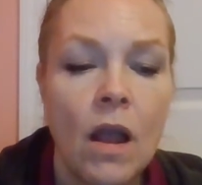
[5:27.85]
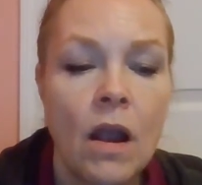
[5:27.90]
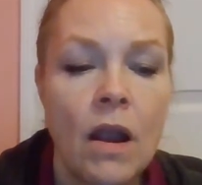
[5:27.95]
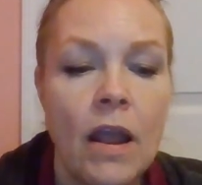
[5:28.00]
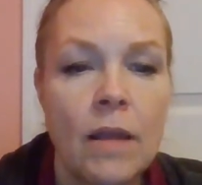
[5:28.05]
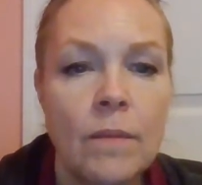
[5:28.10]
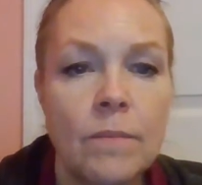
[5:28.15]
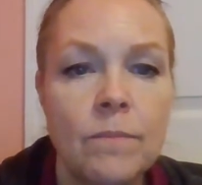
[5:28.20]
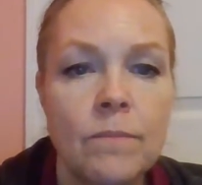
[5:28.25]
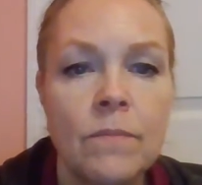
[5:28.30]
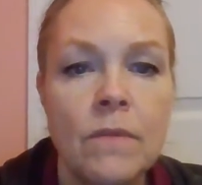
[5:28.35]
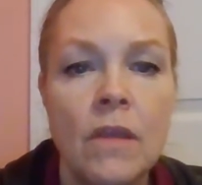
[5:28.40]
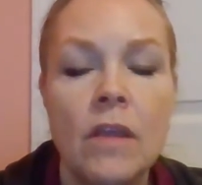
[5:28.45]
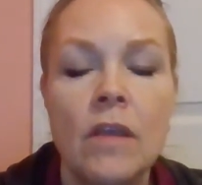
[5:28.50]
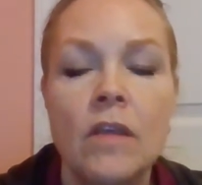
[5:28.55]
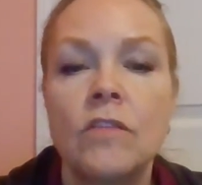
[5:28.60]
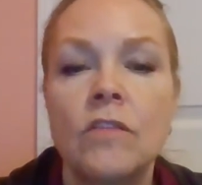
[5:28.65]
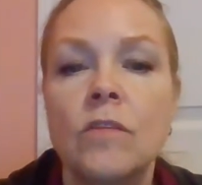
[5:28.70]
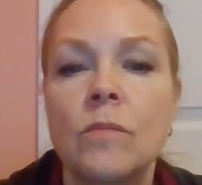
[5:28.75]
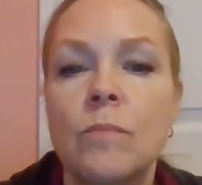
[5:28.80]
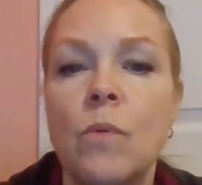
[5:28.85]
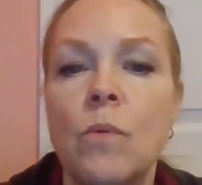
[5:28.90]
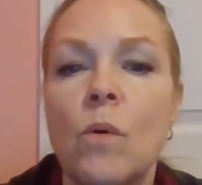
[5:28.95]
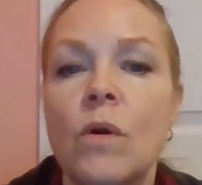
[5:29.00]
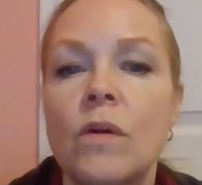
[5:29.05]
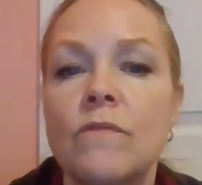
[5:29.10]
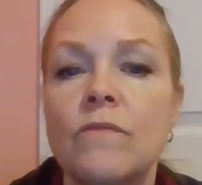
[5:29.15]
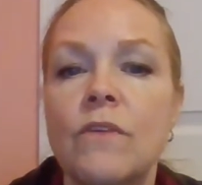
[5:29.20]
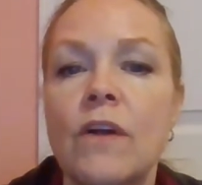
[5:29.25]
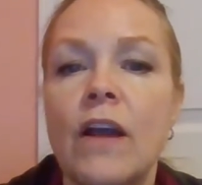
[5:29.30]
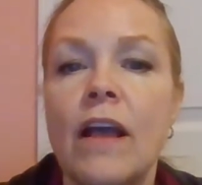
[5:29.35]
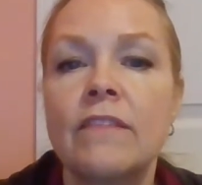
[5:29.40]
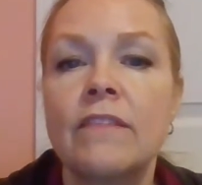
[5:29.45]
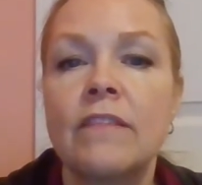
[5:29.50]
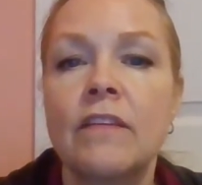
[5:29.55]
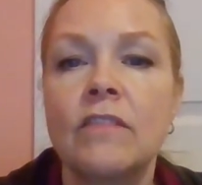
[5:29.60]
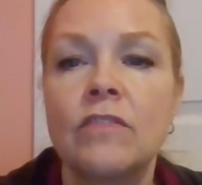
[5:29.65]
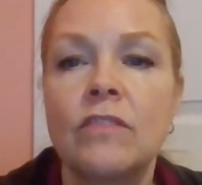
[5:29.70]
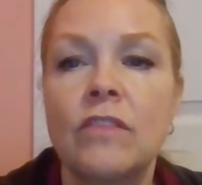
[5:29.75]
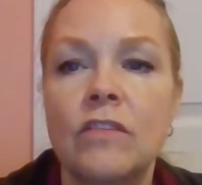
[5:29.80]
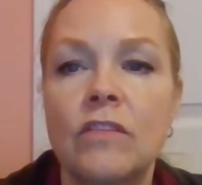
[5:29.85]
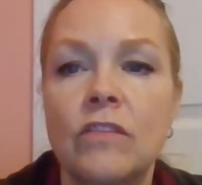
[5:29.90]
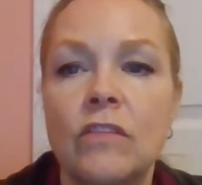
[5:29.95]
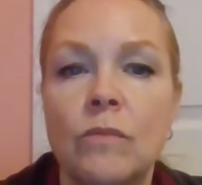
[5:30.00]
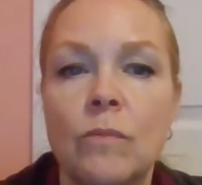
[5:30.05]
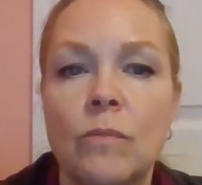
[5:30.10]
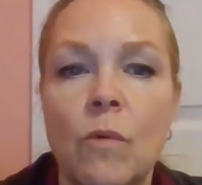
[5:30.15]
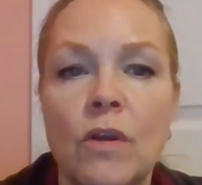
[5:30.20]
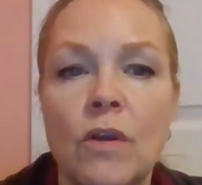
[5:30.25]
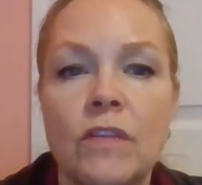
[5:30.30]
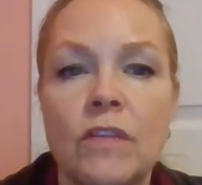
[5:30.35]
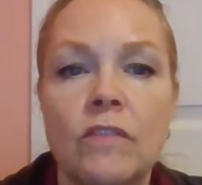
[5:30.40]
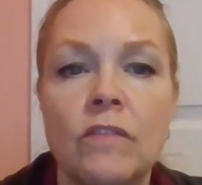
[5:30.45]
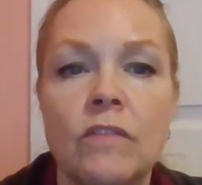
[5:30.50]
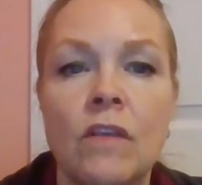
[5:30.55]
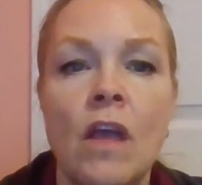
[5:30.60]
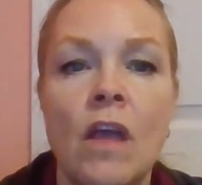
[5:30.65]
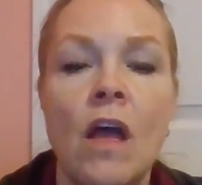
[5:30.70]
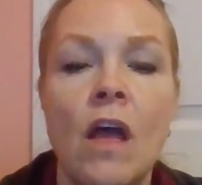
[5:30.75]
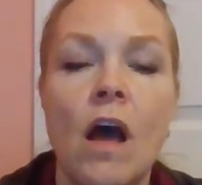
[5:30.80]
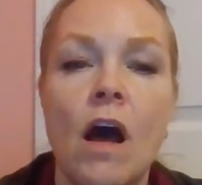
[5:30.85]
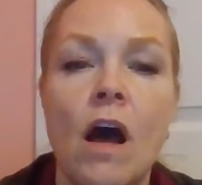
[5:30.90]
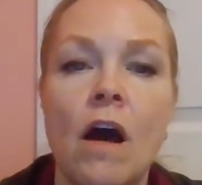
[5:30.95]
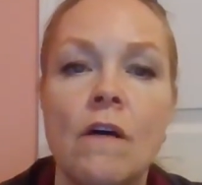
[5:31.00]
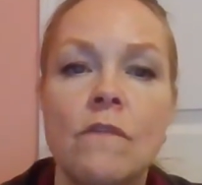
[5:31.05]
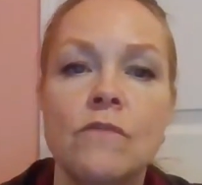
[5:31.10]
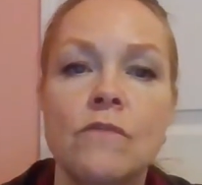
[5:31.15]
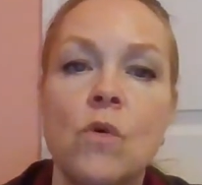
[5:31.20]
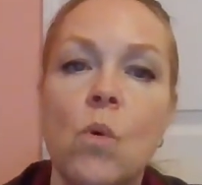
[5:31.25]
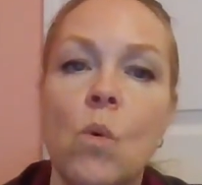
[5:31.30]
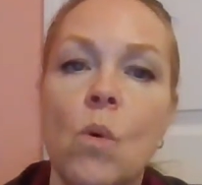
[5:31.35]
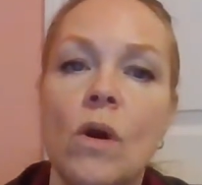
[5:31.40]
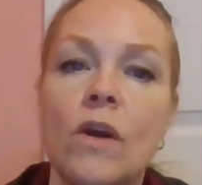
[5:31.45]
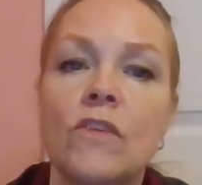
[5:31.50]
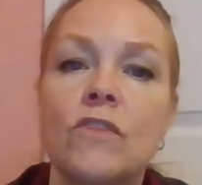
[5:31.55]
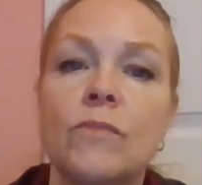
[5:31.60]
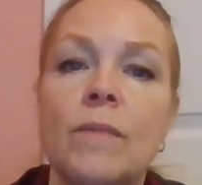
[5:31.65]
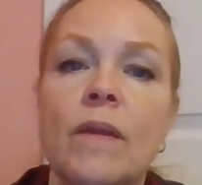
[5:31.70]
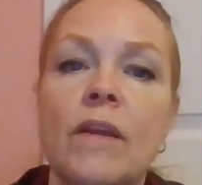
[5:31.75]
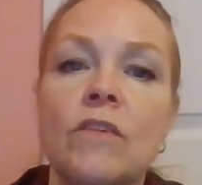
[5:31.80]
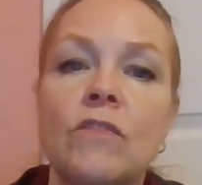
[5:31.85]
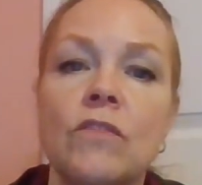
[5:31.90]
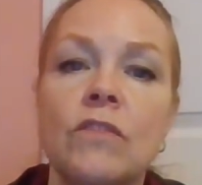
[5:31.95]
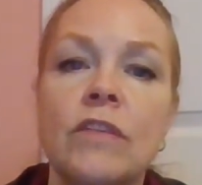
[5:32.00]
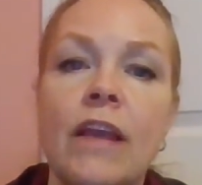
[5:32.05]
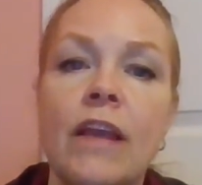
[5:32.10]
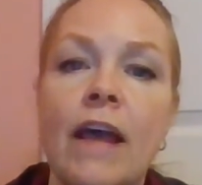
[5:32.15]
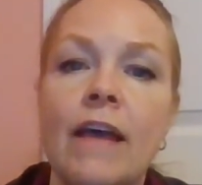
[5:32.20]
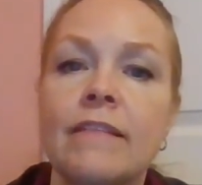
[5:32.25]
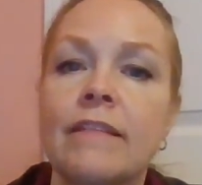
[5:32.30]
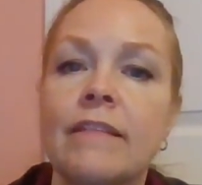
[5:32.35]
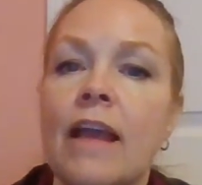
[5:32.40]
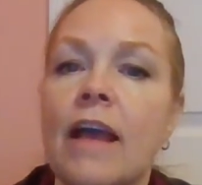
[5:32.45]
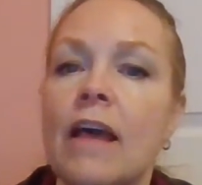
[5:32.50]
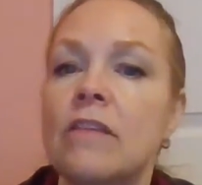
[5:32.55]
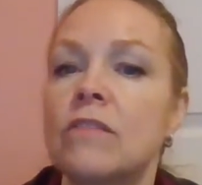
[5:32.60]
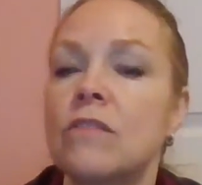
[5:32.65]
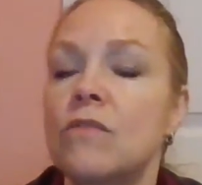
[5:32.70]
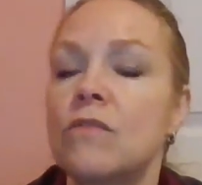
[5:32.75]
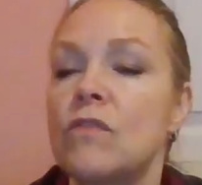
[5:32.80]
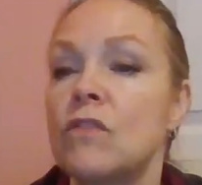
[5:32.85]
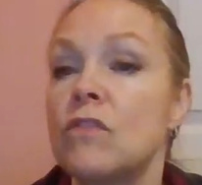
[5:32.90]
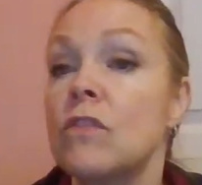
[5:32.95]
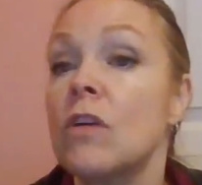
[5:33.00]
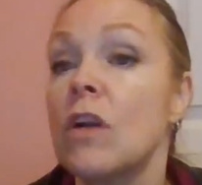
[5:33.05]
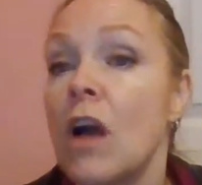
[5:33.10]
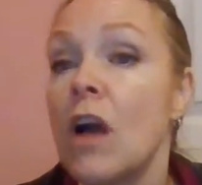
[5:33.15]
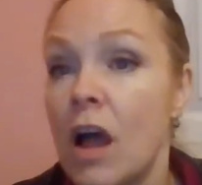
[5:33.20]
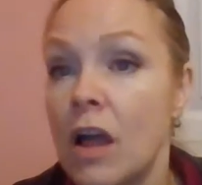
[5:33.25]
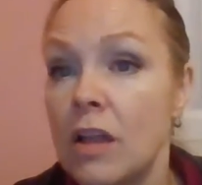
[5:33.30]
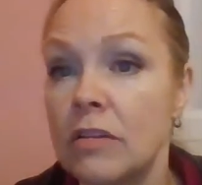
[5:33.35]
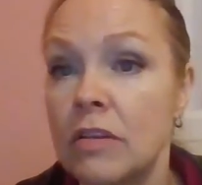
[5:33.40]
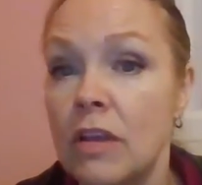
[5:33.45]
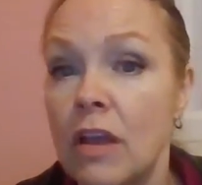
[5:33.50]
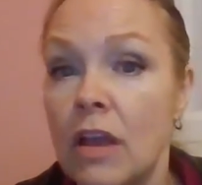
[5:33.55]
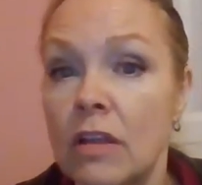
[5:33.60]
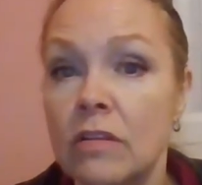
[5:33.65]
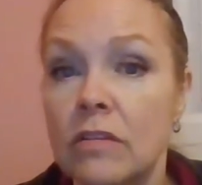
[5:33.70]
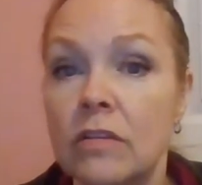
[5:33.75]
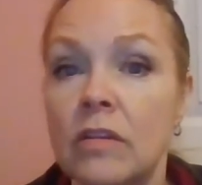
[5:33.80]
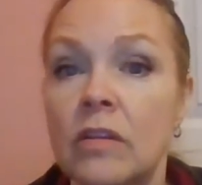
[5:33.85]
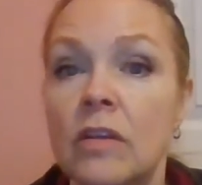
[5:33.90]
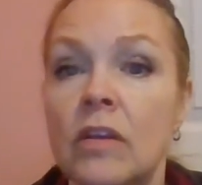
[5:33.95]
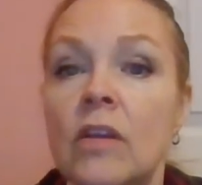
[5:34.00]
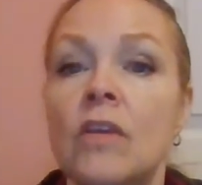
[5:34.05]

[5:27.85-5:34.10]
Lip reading: All right. Support for essays, thesis points. Of course, make sure the essay has sufficient content.